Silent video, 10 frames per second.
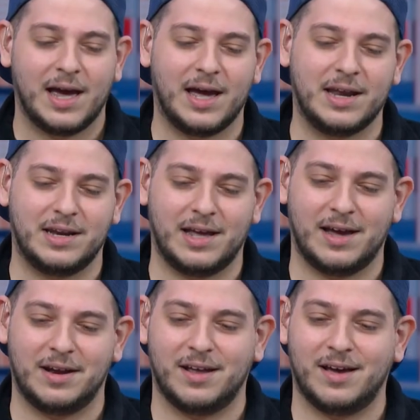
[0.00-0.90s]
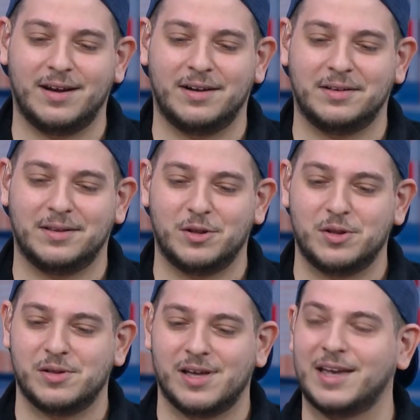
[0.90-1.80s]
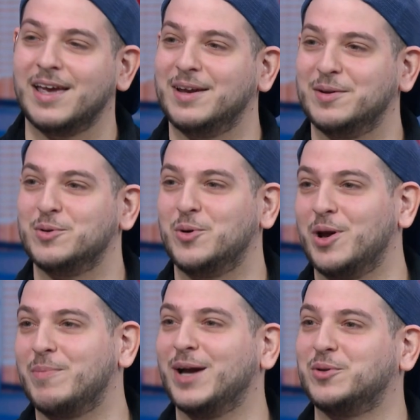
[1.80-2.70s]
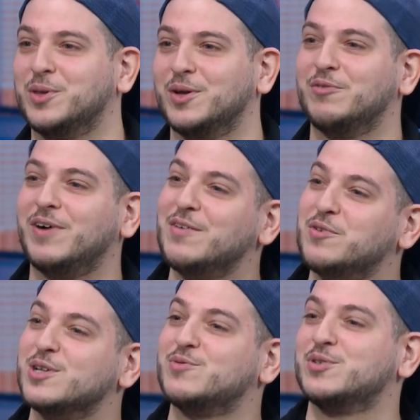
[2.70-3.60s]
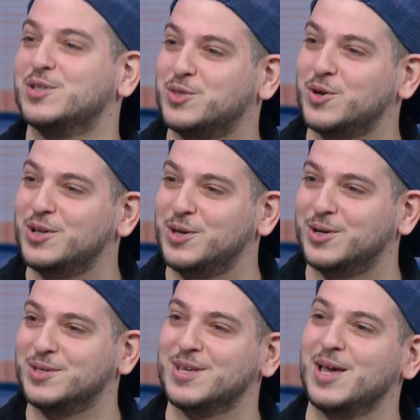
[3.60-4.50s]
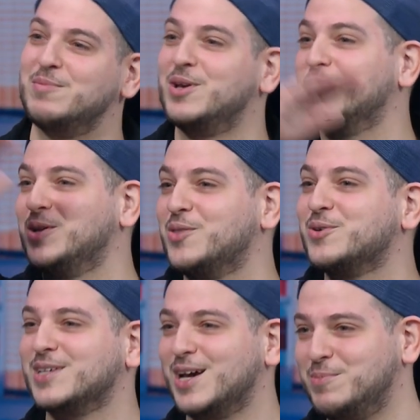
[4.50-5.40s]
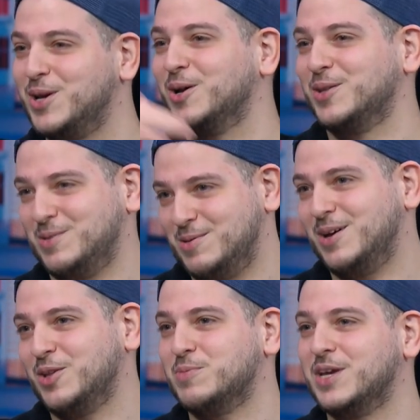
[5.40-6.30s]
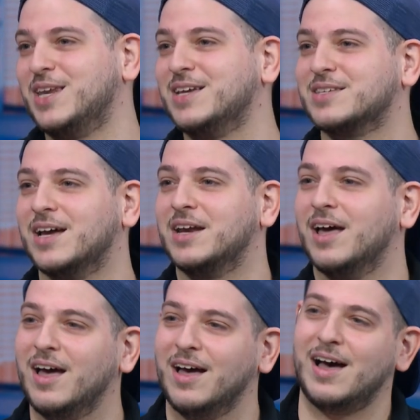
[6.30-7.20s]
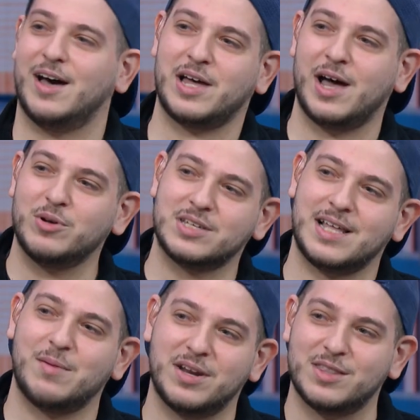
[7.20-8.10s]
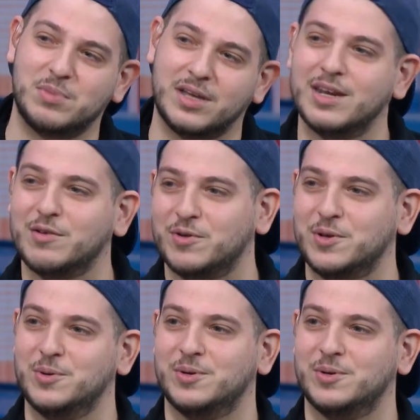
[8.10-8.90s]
And again, going back to the 5 years versus 30 years, being on the other side, being on the beginning side, How has that been at the beginning for you?